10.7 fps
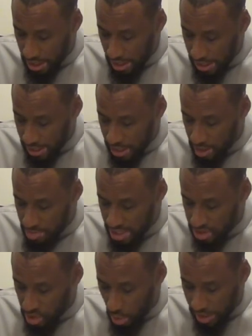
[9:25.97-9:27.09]
uh, it could
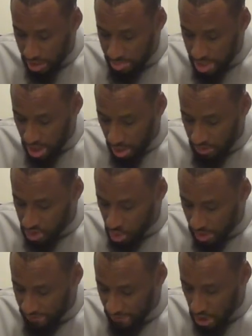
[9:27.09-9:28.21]
be. So it could be on the
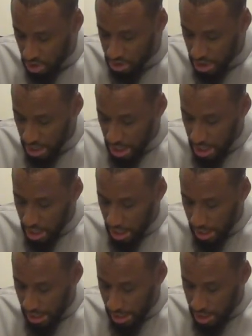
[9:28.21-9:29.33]
twenty-first,
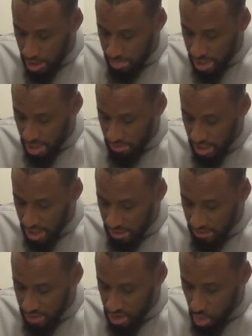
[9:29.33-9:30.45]
uh, could be on
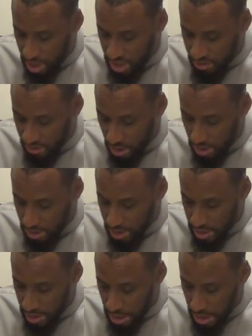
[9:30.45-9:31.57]
the, the
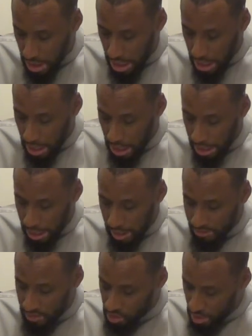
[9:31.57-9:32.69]
twenty-third, uh, the